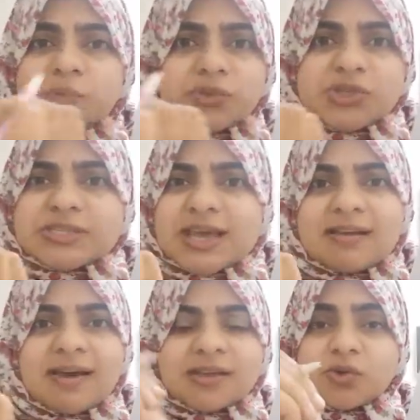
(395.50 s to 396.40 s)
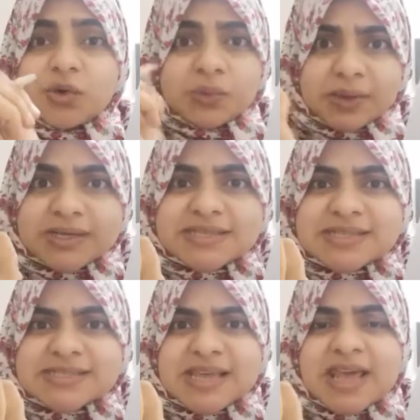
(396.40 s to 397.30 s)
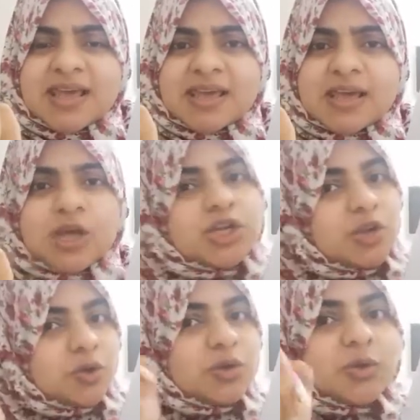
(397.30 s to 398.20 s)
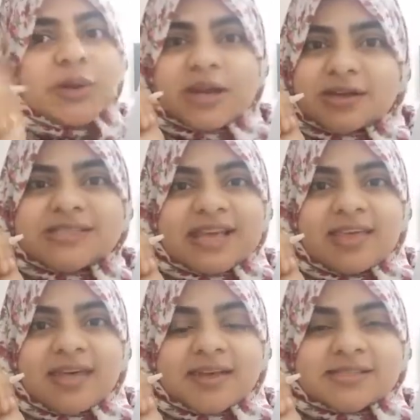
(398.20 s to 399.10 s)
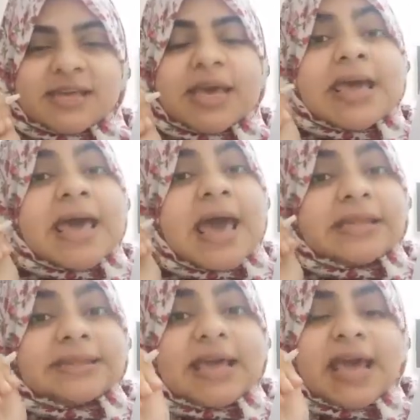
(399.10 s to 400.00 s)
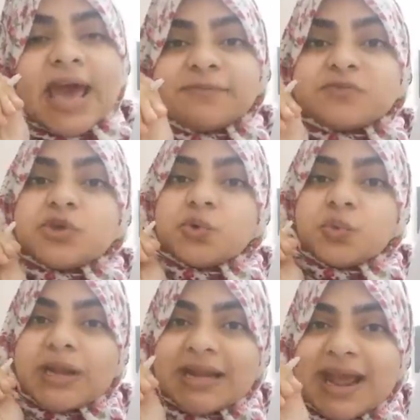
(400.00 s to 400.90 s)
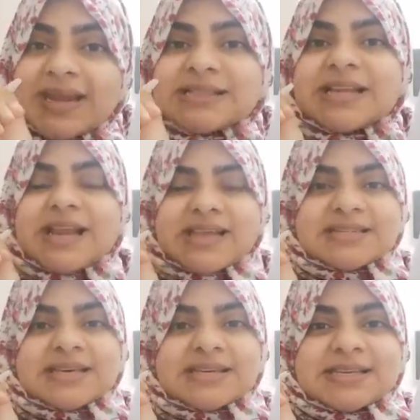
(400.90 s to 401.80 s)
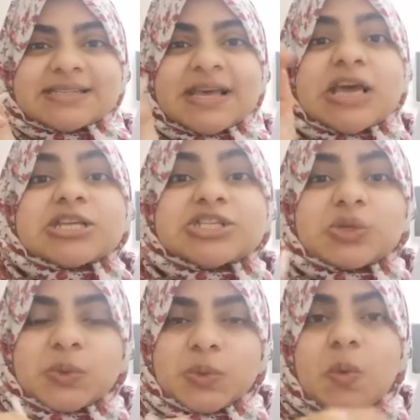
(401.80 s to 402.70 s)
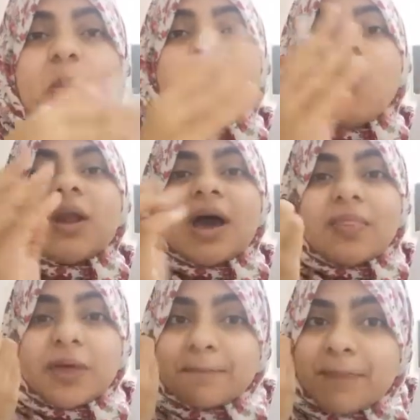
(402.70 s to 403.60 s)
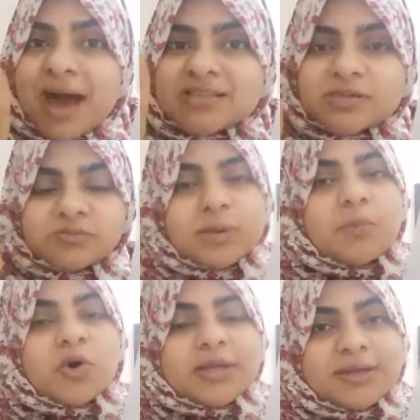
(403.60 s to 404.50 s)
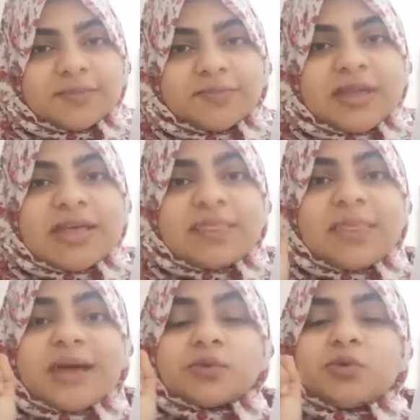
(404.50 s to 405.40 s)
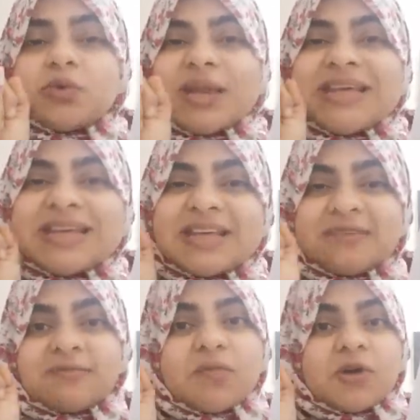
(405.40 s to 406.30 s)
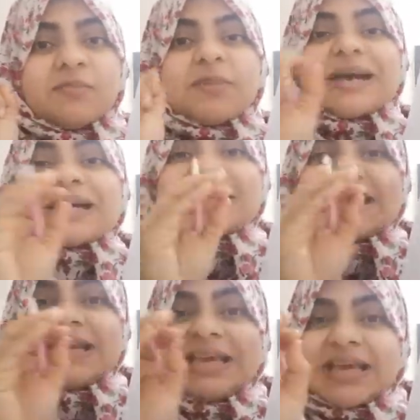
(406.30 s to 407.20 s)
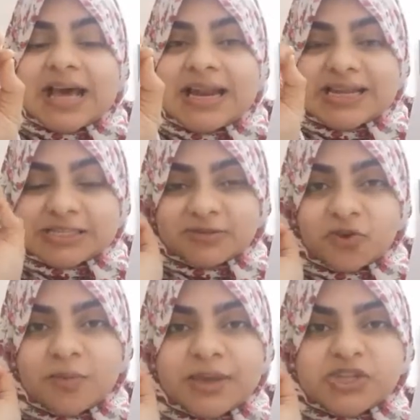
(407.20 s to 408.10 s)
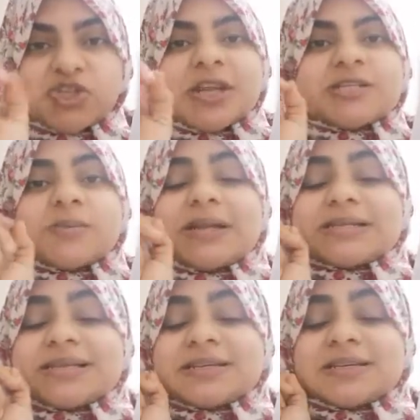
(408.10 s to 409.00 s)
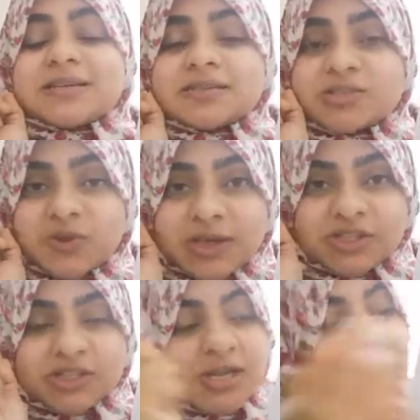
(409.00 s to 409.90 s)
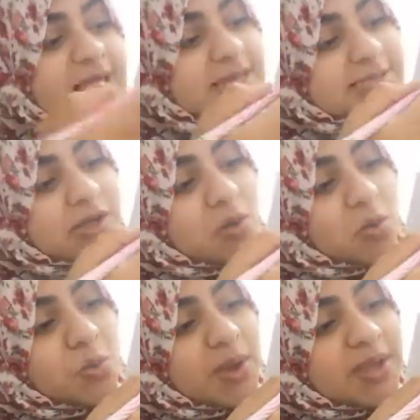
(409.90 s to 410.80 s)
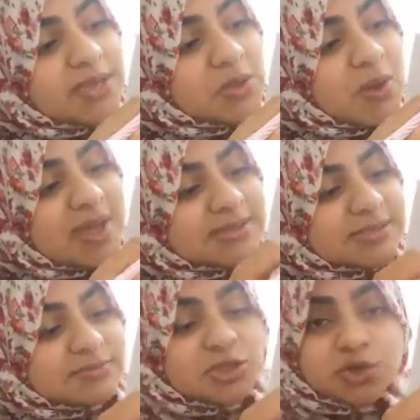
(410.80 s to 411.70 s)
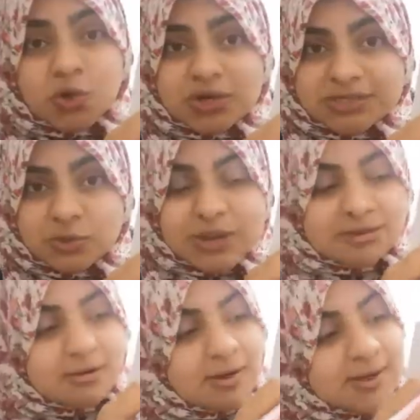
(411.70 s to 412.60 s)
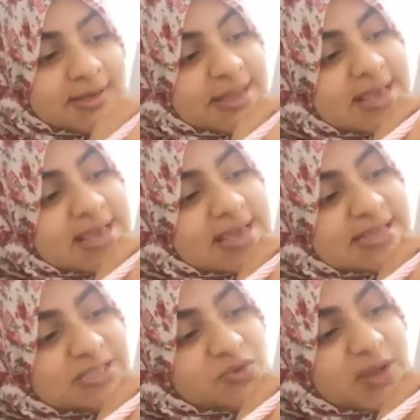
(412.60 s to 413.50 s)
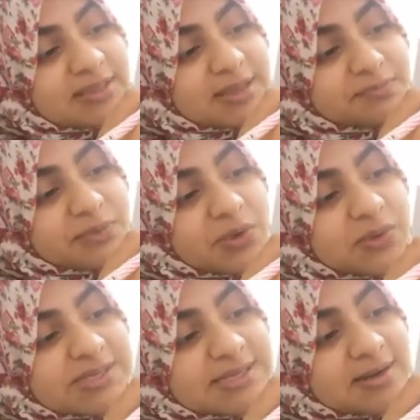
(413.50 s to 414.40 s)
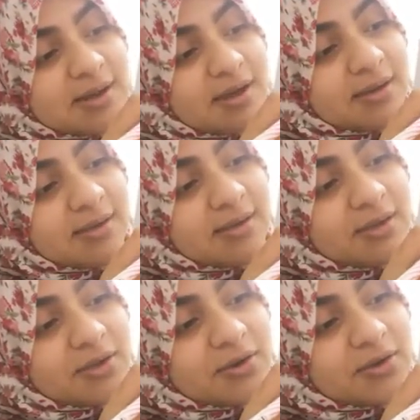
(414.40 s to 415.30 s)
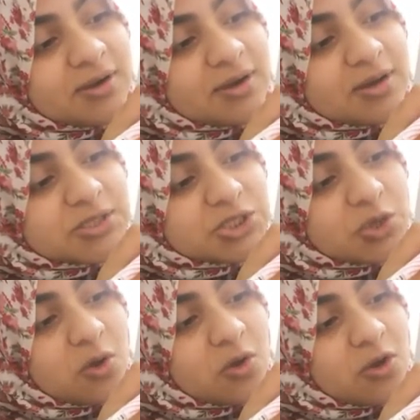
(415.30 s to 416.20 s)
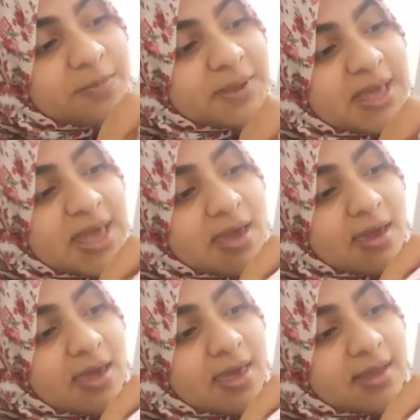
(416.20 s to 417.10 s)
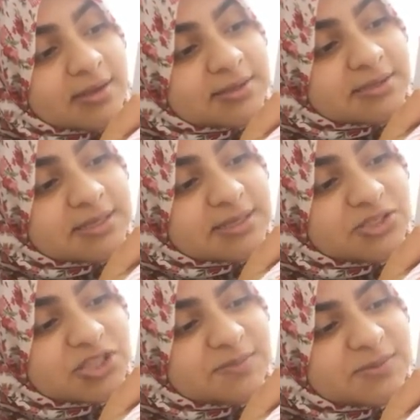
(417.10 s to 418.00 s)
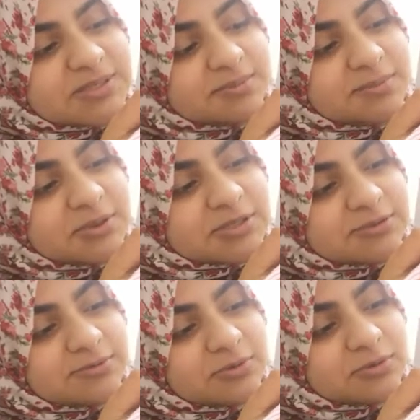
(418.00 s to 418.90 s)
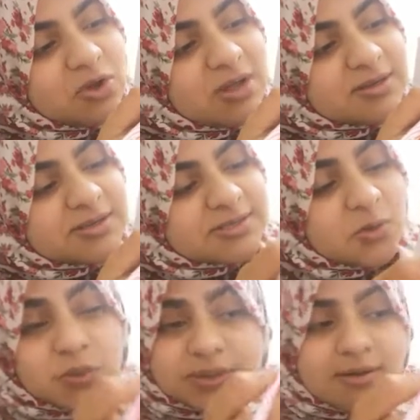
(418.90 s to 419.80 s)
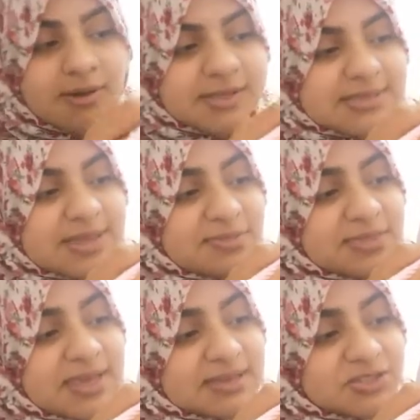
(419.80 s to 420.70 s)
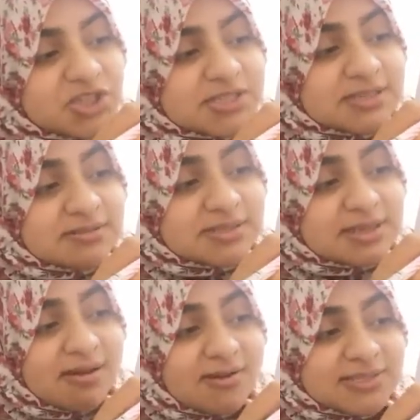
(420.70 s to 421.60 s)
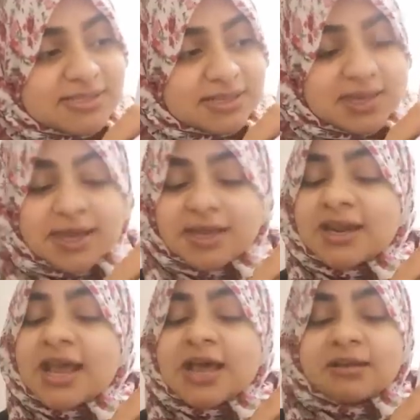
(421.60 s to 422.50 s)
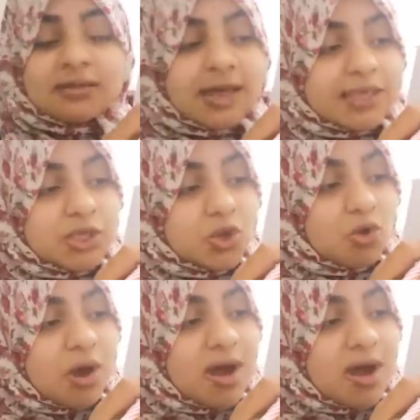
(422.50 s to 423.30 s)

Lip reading: Would you say like reverse the C? No, you will not say that. They have to relate the letters to all other parts of the body. That would really give them a clear letter formation as well as letter construction. So when you ask them to draw a straight line, instruct them there is an eye here top, and just put some beautiful colors over the eyes, and then just ask the kid like your